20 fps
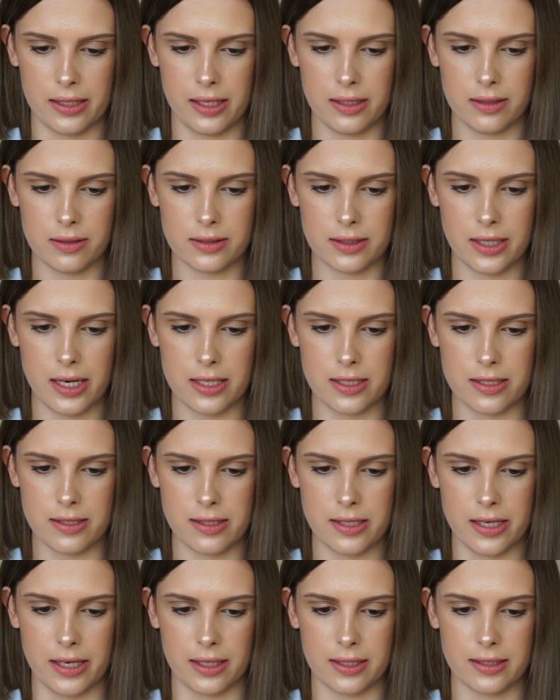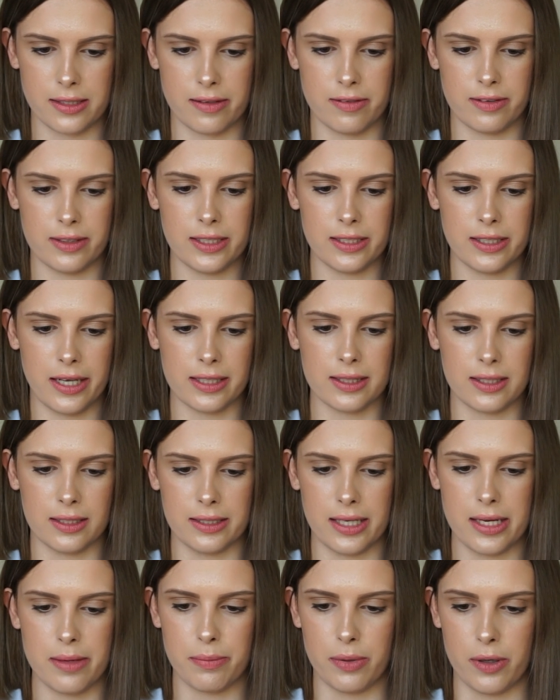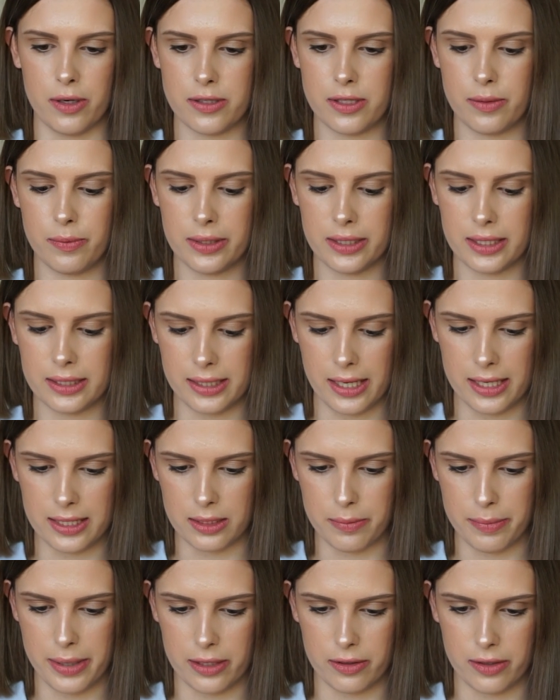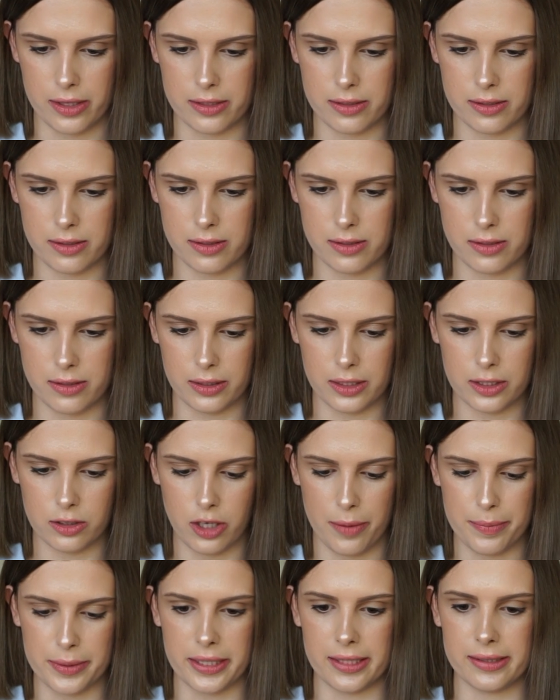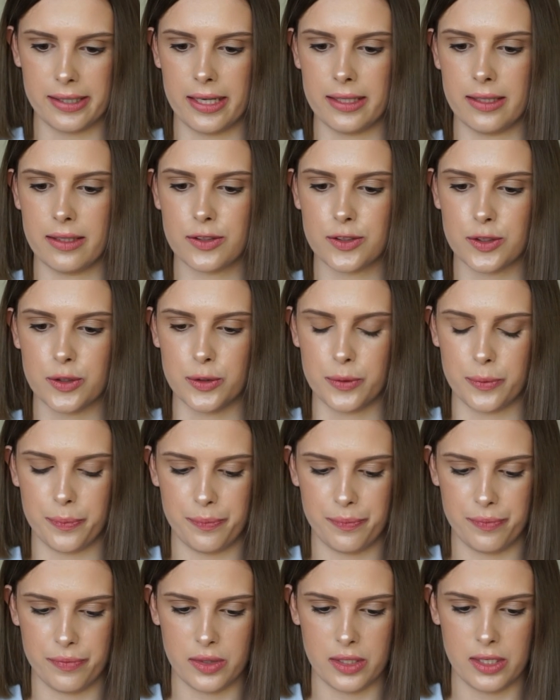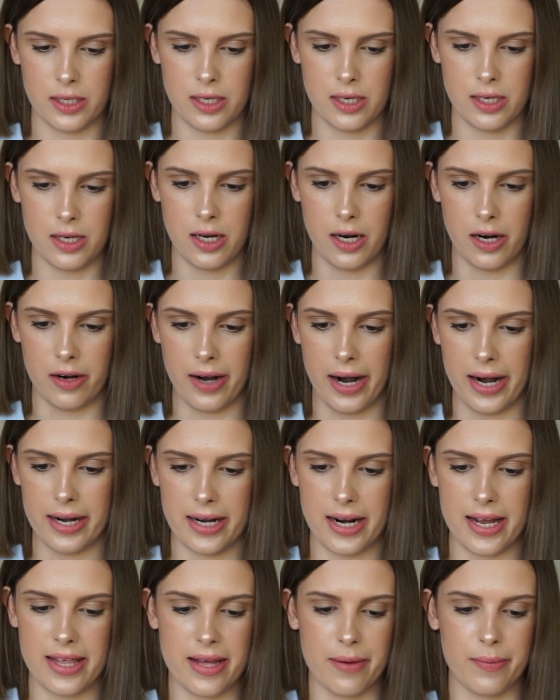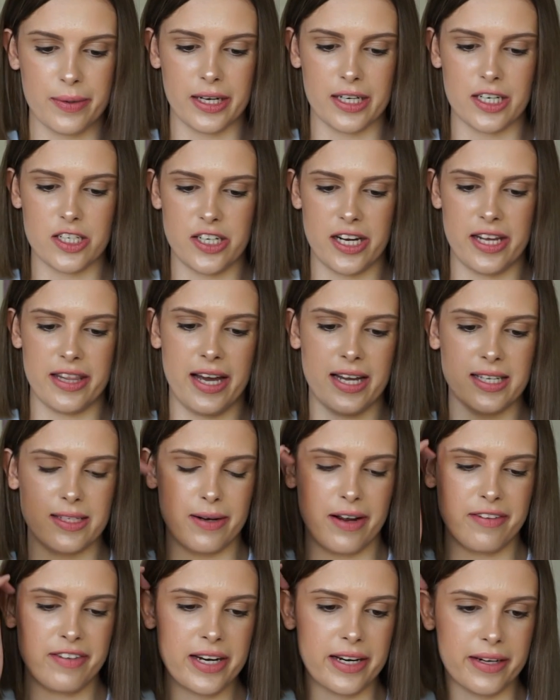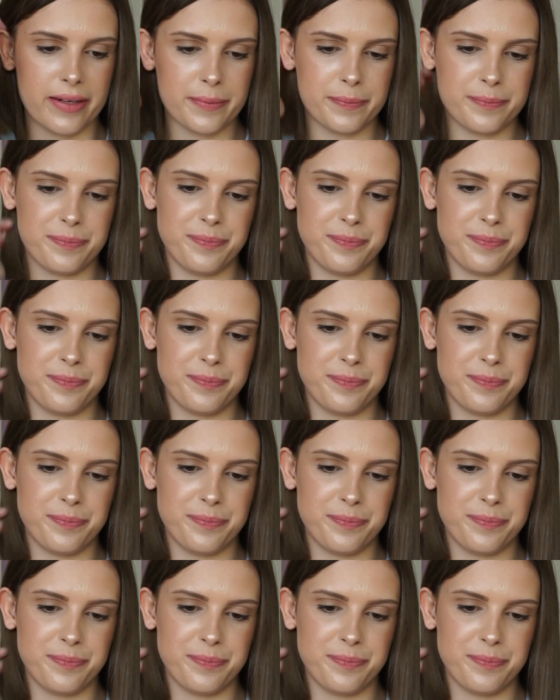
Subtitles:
That looks kind of sick because I really like the lamppost, so I'm gonna get that in the background. So I'm gonna crop it like that. It looks cool. Alright, and then we're gonna share that to our feed.